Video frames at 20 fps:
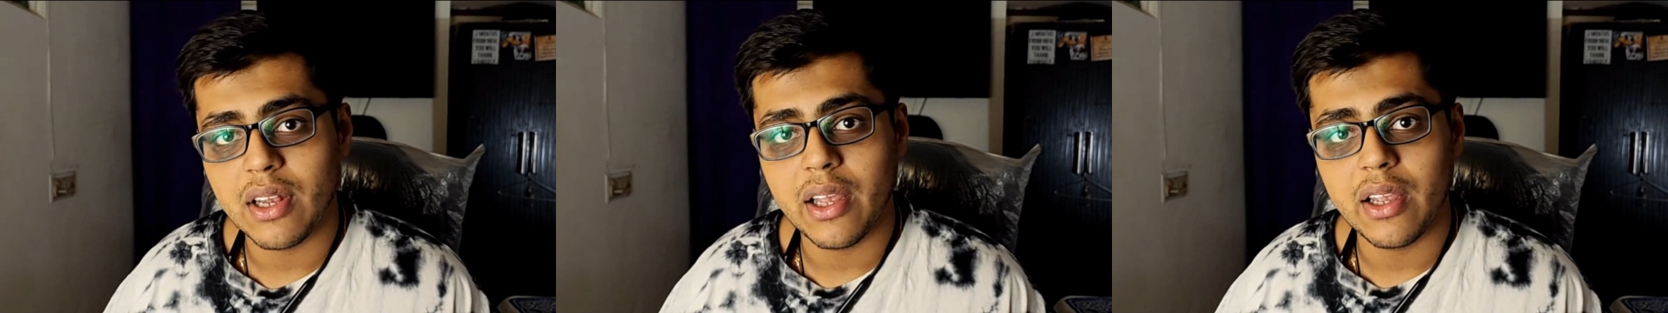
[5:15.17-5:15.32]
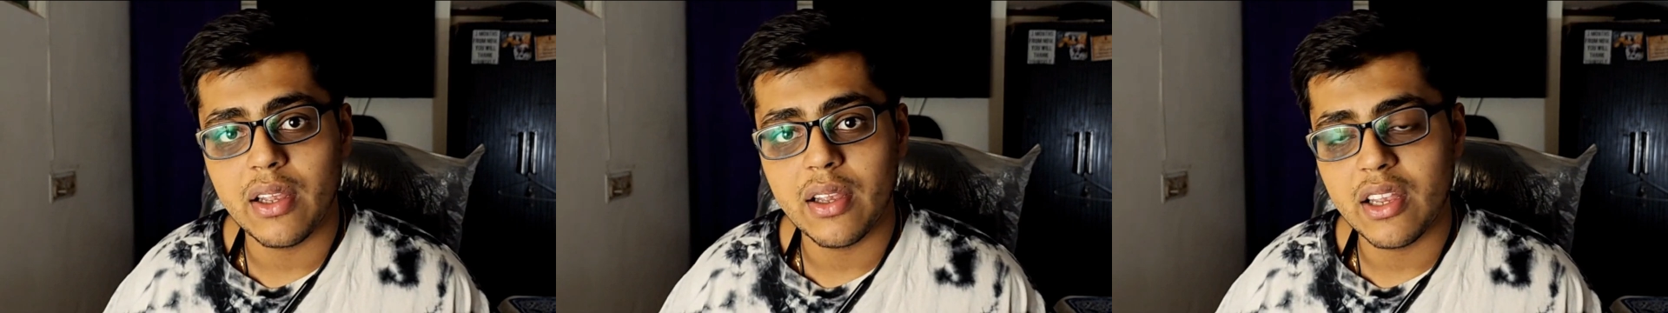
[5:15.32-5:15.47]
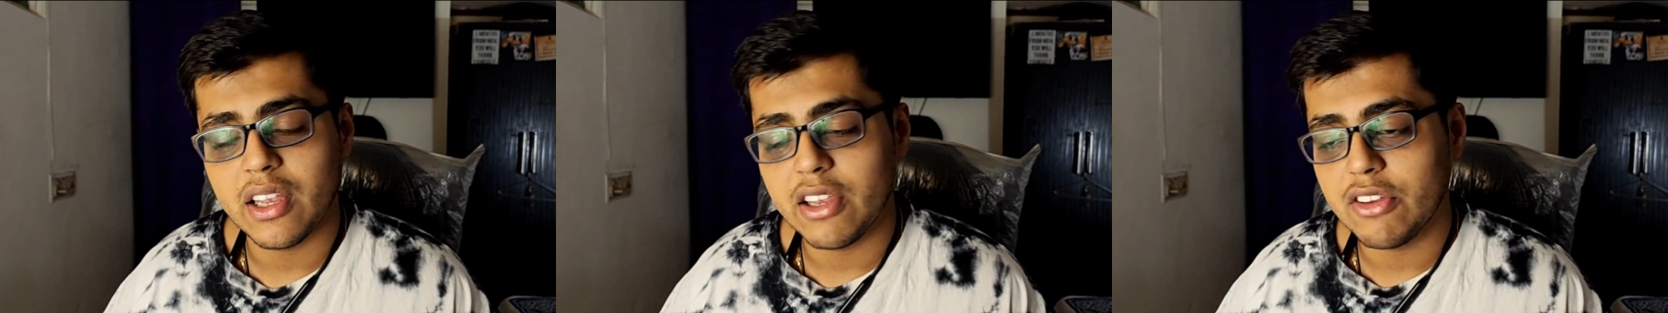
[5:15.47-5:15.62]

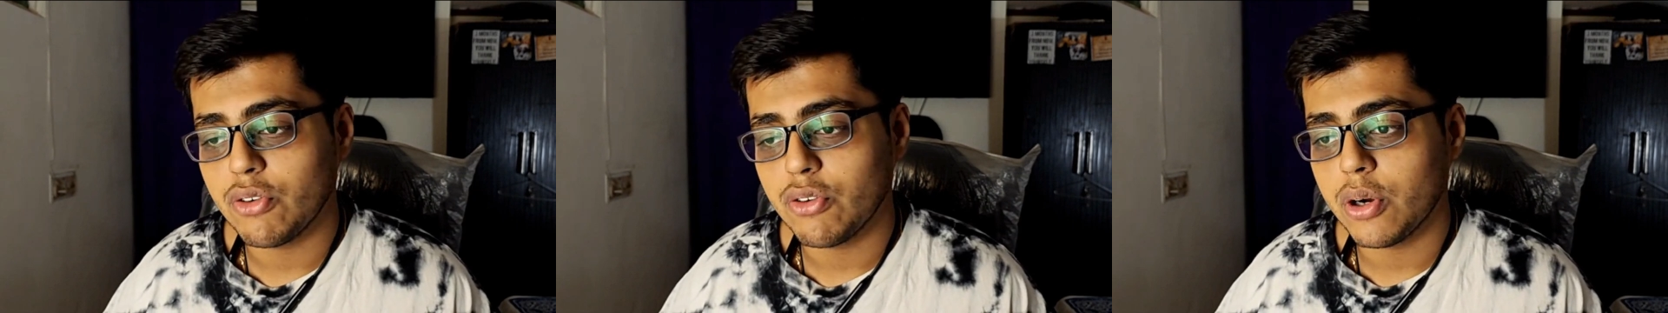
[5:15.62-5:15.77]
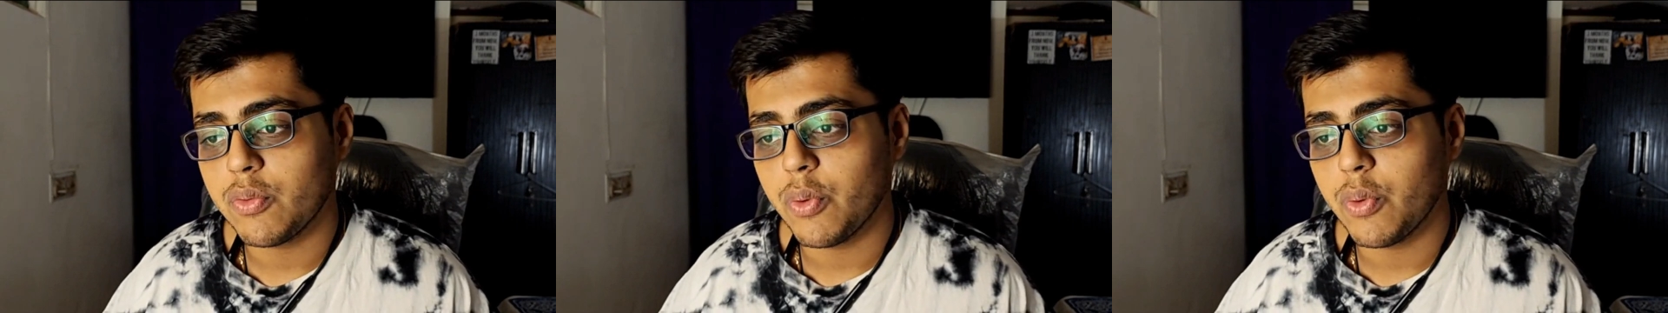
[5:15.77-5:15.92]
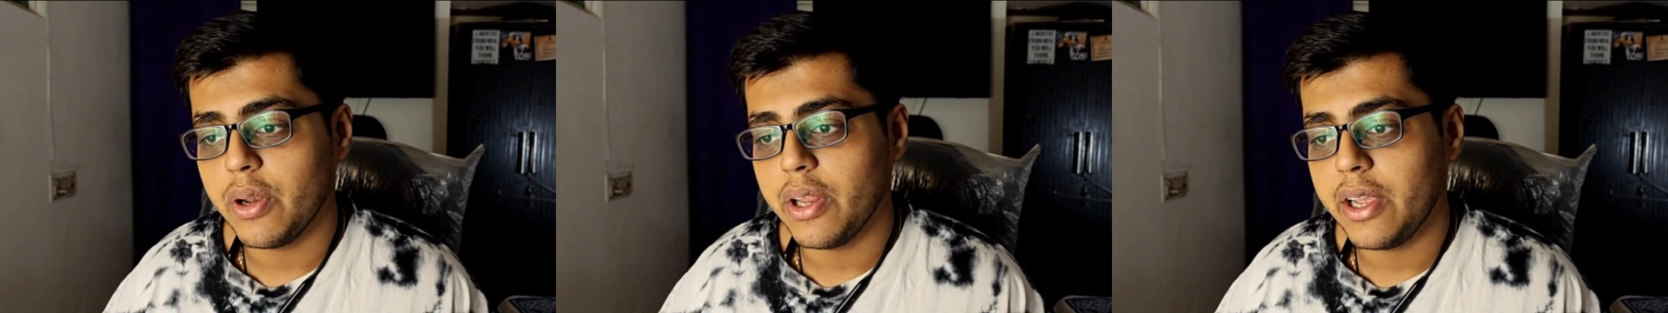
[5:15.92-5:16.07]
Like, he's
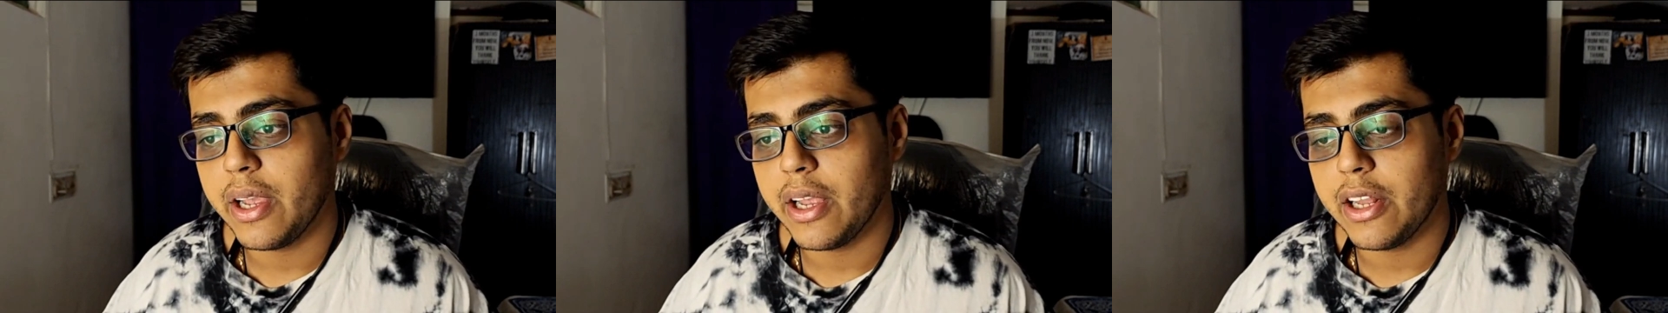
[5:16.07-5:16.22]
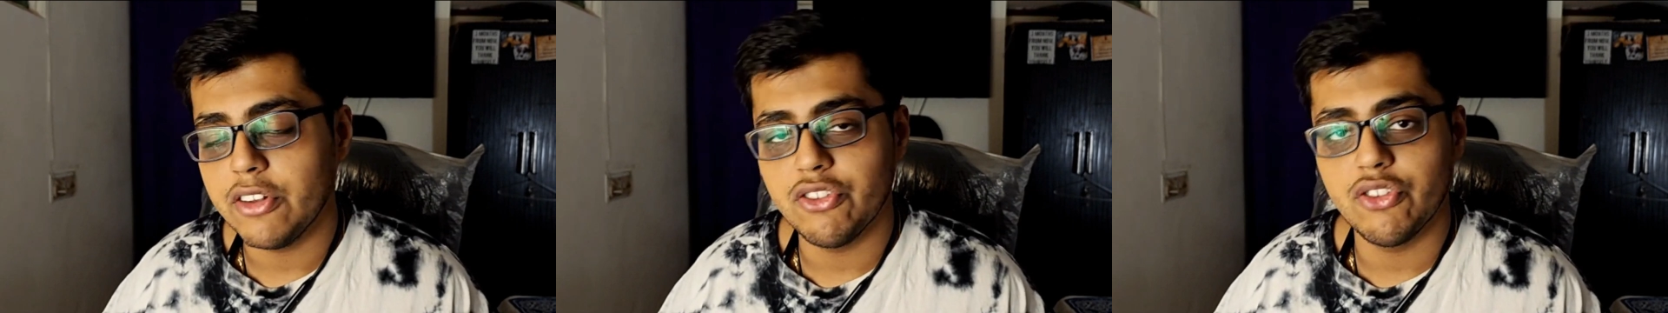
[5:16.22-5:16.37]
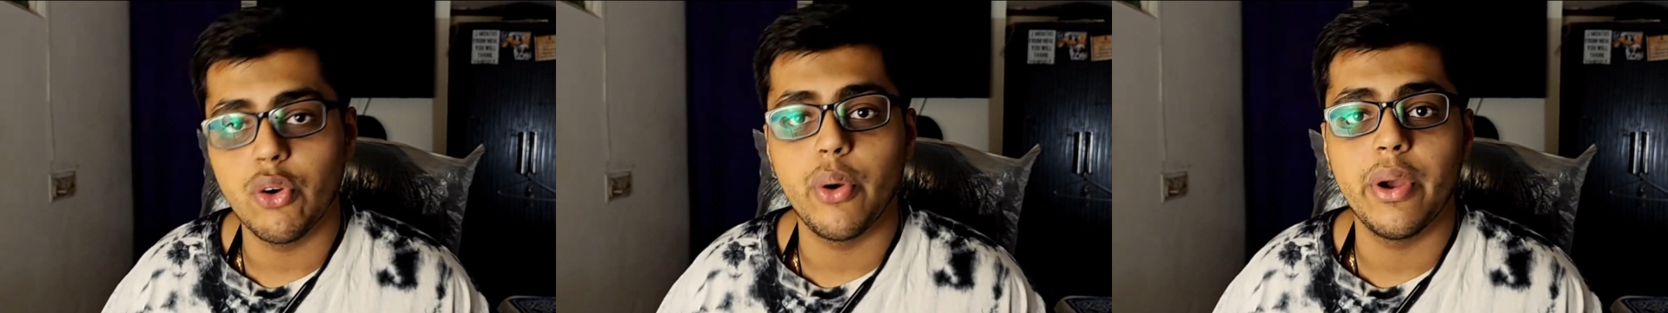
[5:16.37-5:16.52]
not really
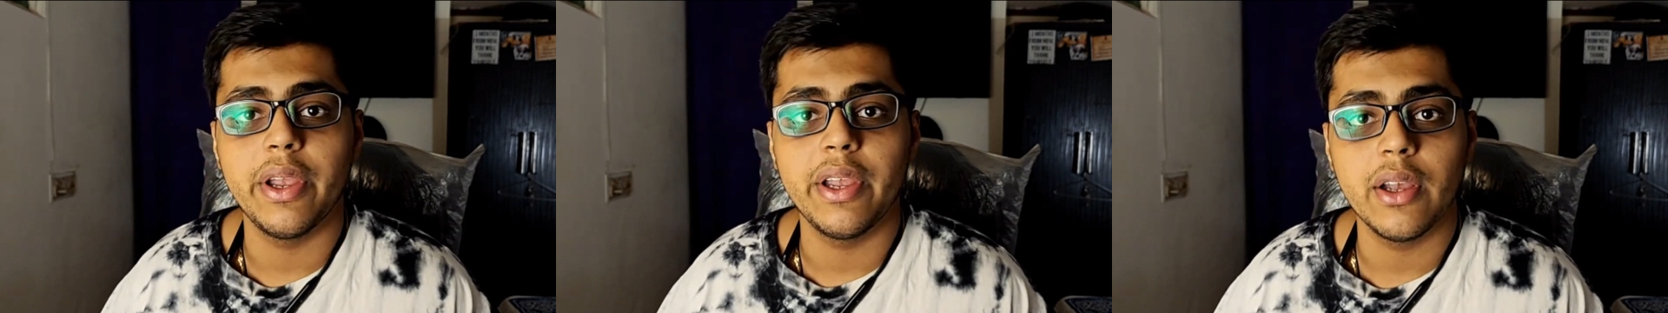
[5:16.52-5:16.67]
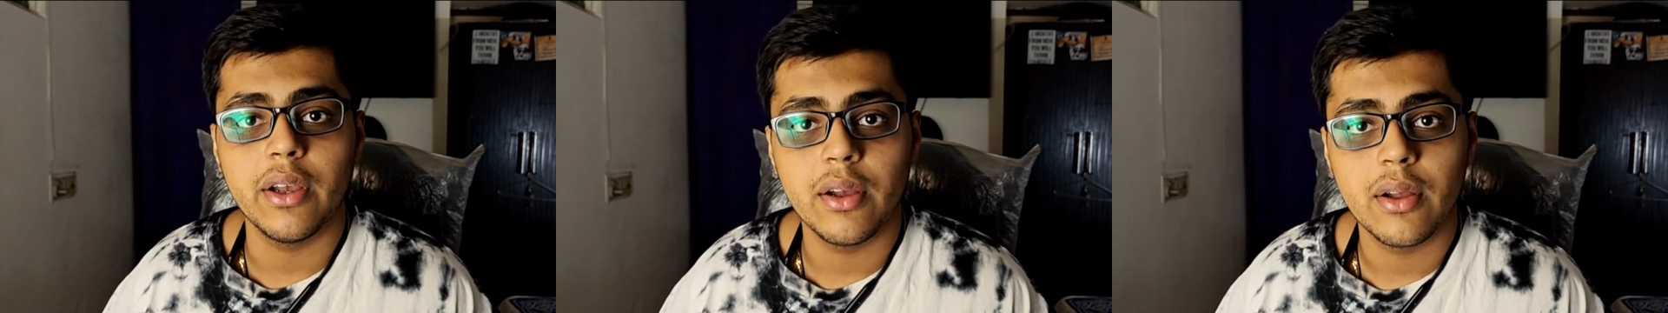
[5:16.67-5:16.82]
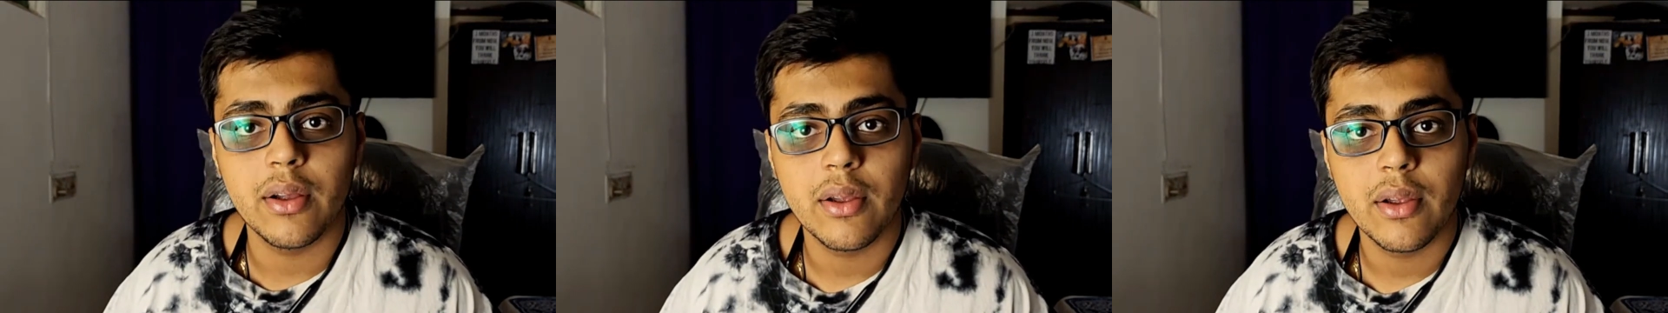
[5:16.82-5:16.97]

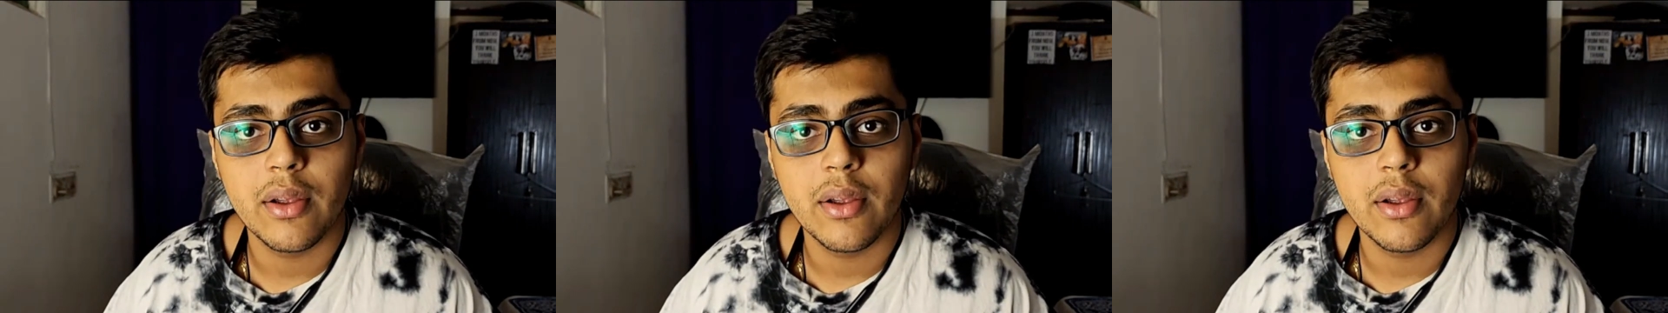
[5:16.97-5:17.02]
enjoying